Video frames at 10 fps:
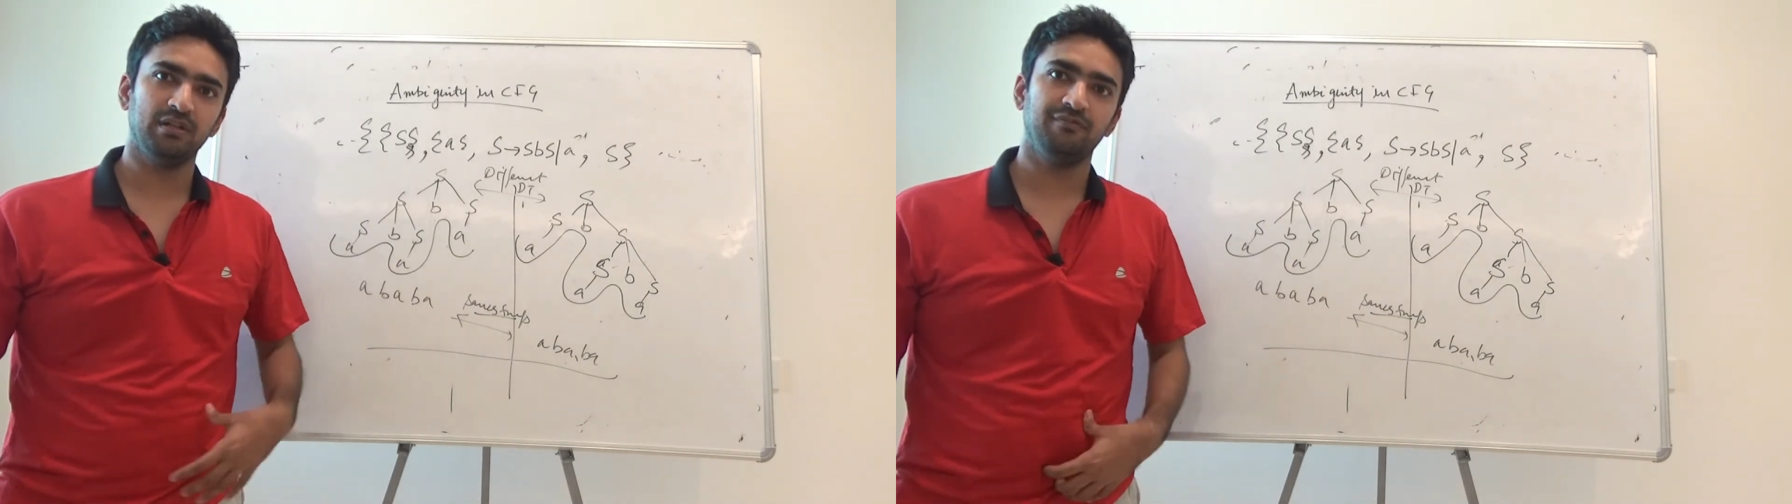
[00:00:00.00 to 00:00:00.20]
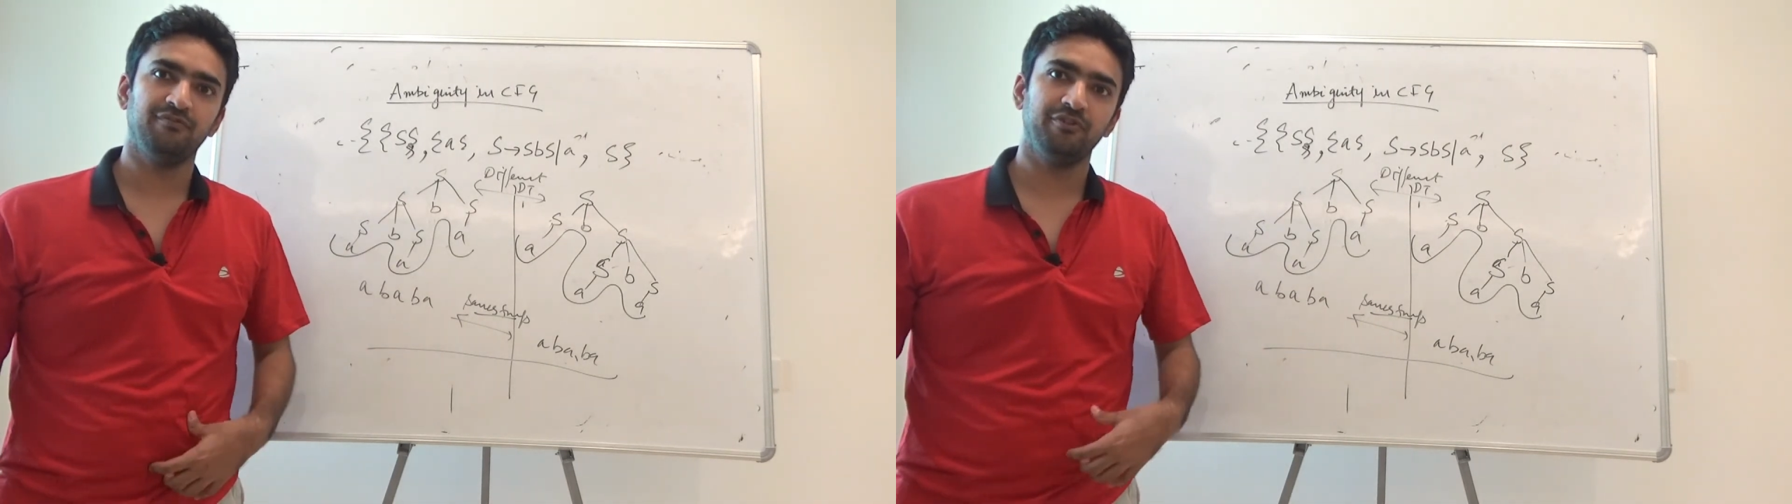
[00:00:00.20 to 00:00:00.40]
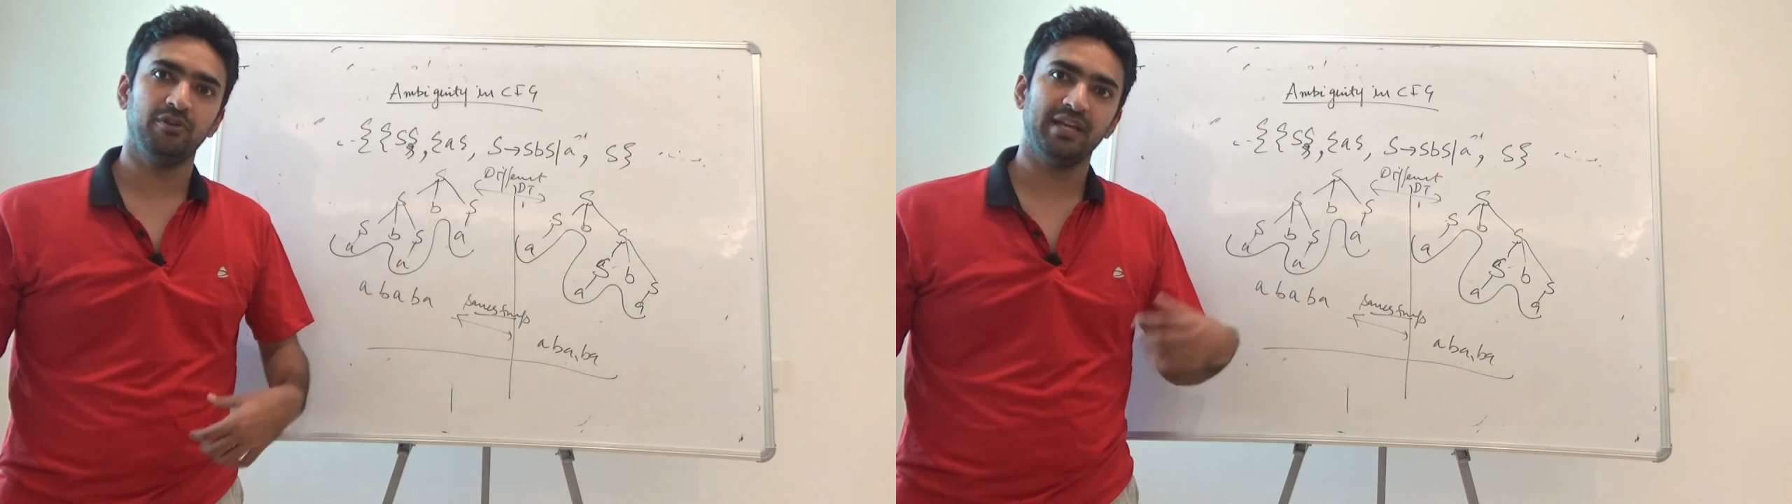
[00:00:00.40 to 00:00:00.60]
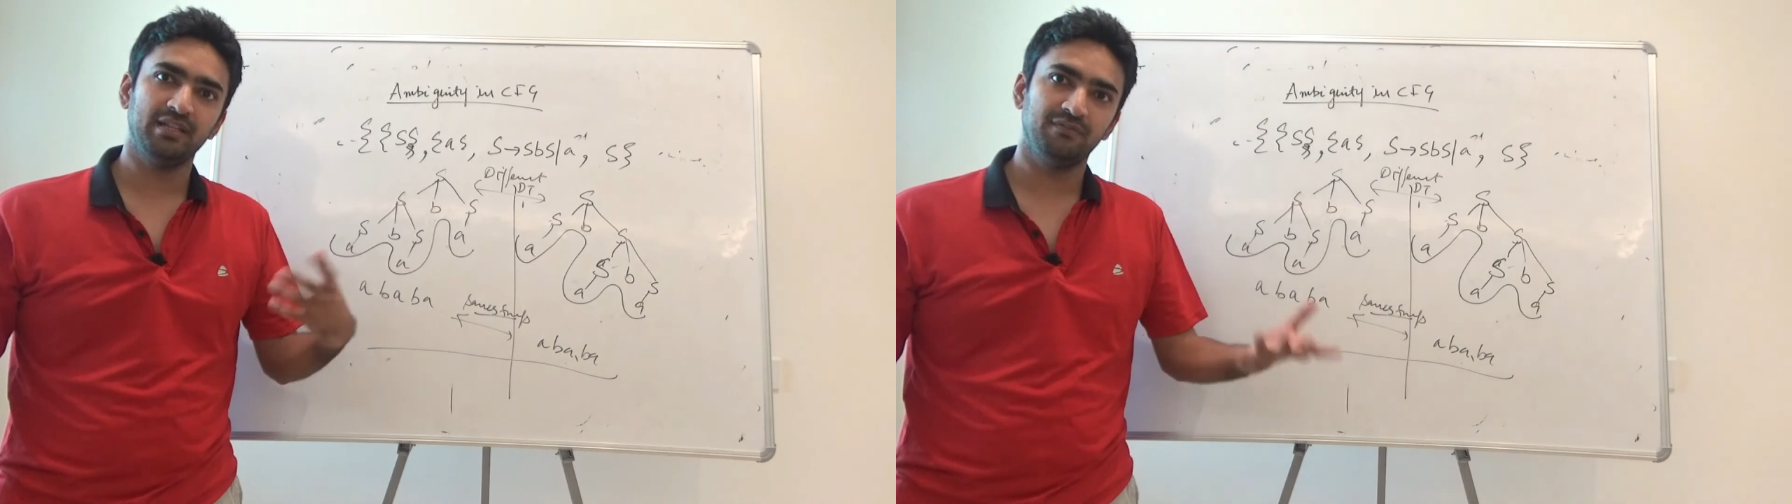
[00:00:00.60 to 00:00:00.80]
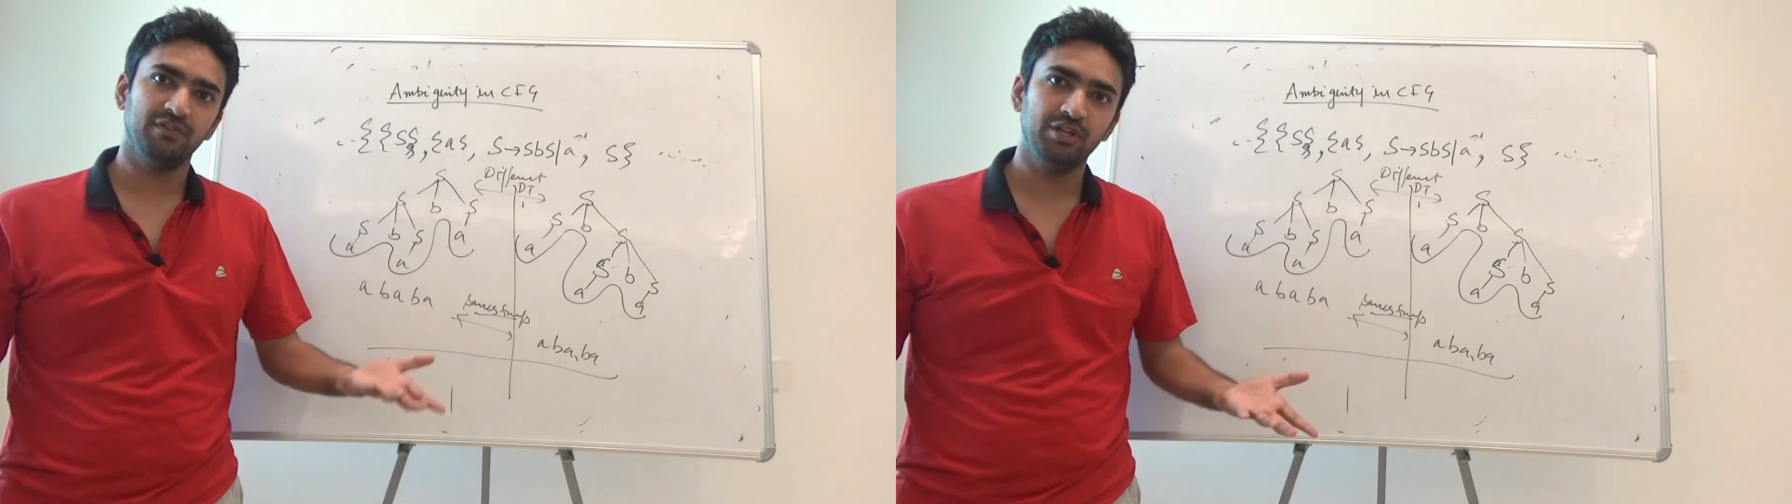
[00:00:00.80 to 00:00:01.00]
if you
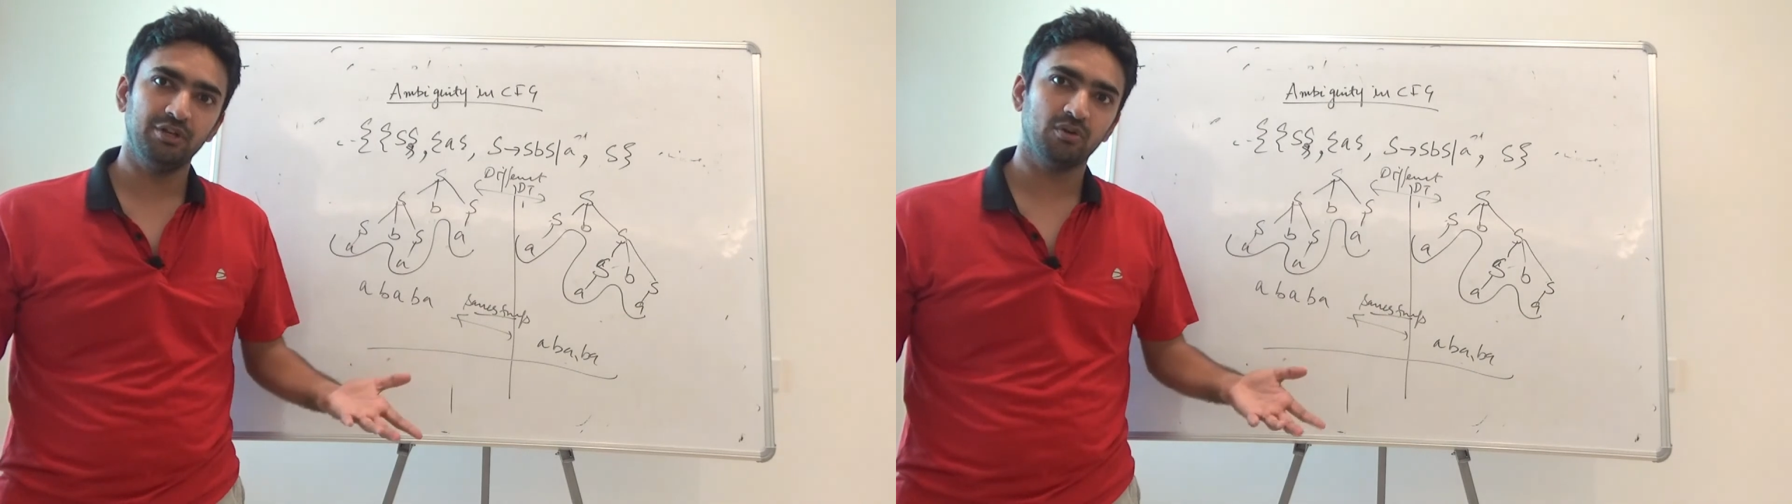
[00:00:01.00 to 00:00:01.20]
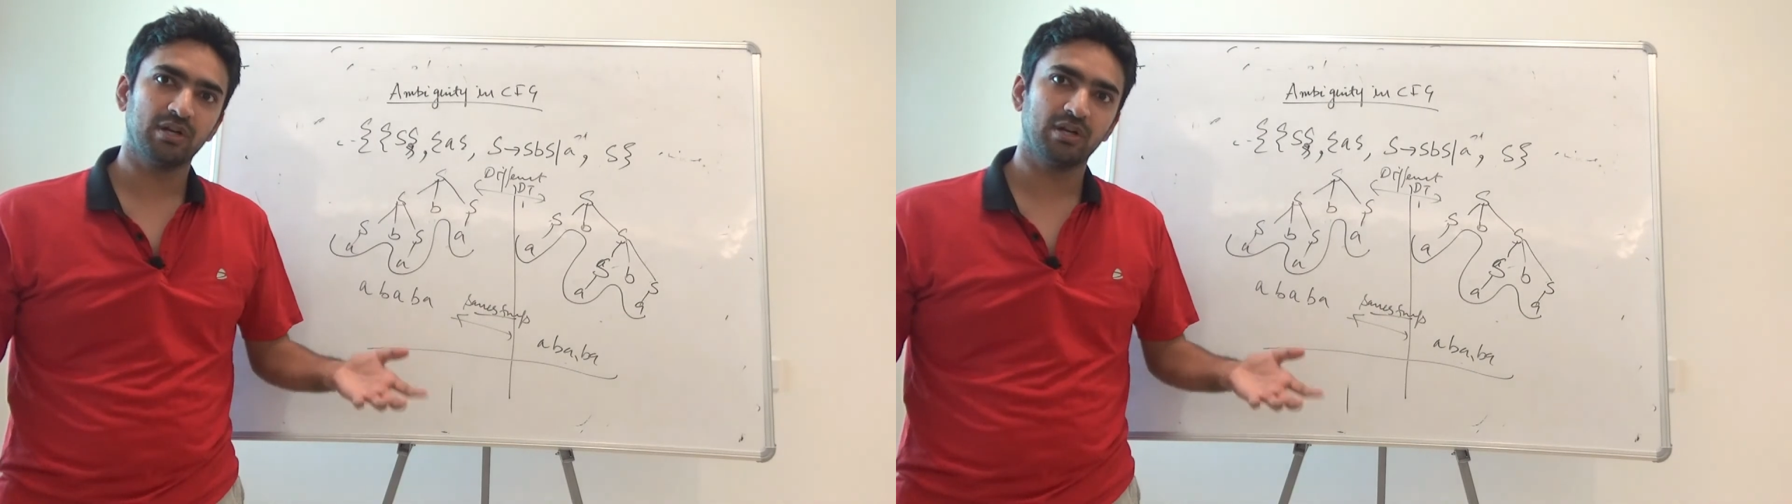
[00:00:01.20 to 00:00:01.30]
like the video,